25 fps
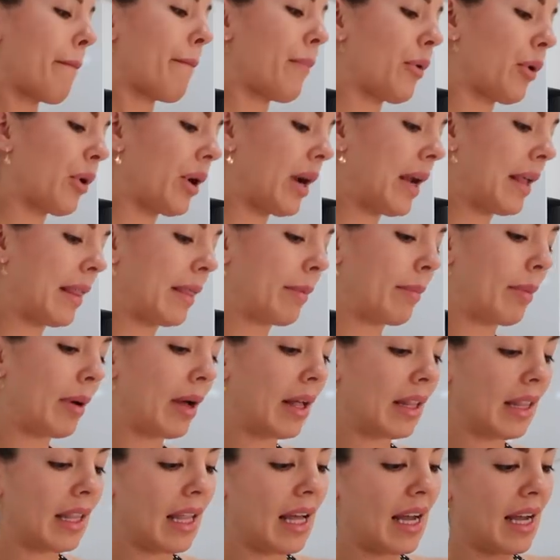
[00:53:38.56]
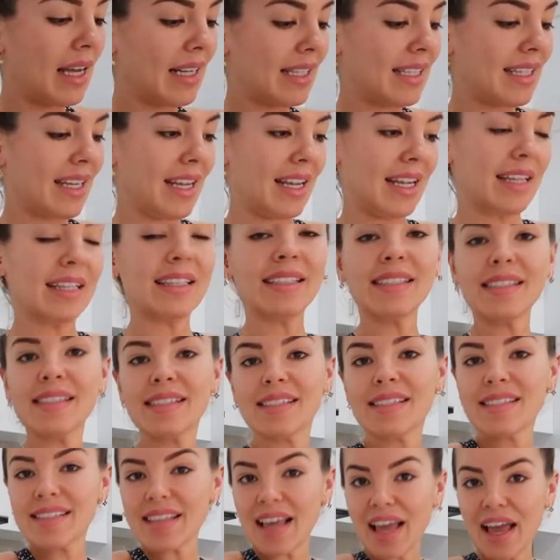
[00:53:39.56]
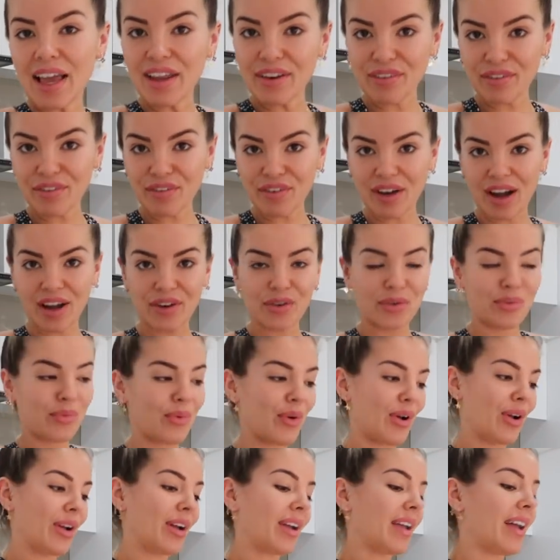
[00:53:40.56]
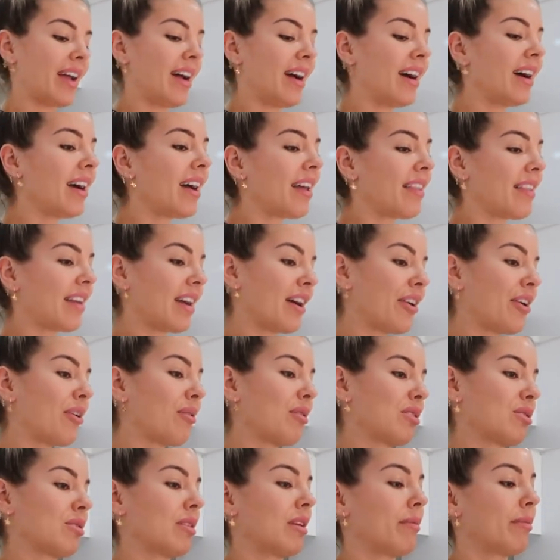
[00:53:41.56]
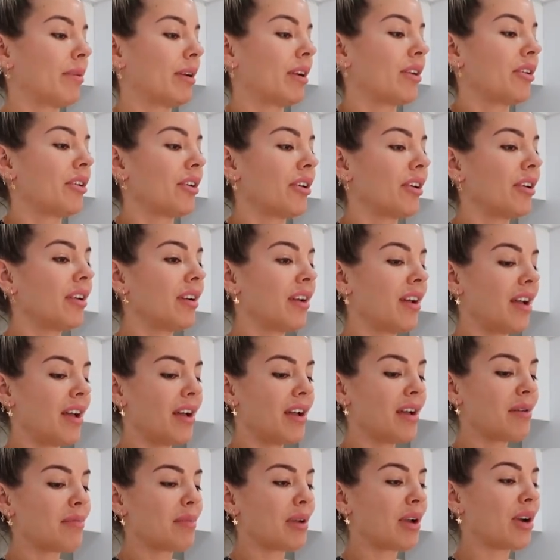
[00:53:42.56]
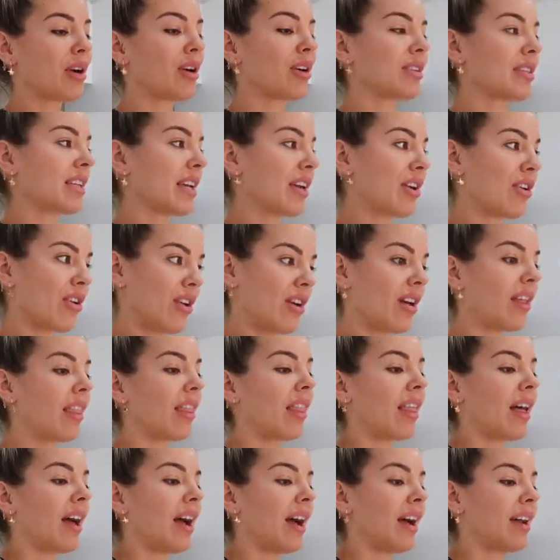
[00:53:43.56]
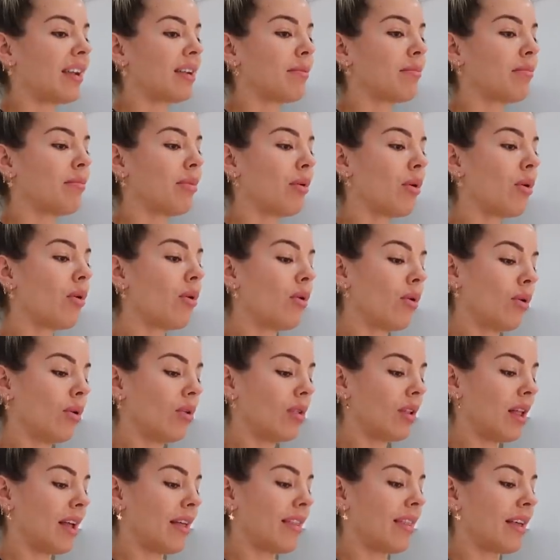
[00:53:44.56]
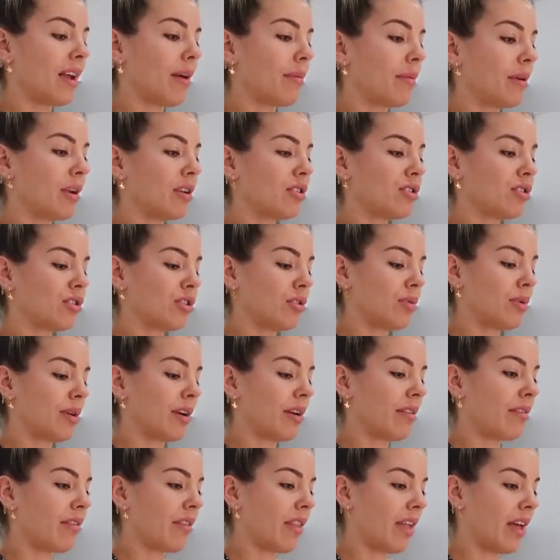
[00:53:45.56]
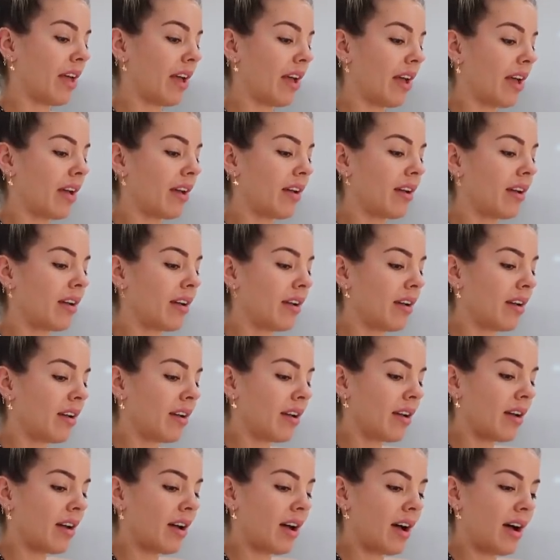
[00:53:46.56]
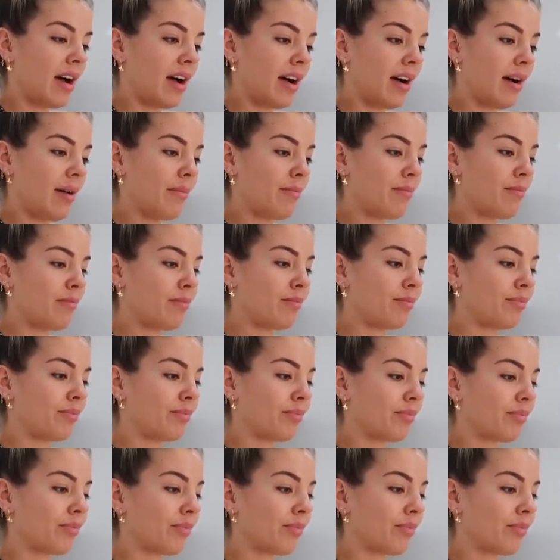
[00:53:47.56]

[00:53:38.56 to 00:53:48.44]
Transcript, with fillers: Breathe Pilates and find a workout. I don't know which one I'm gonna do because I got that ball, I think I'm gonna do one of their um,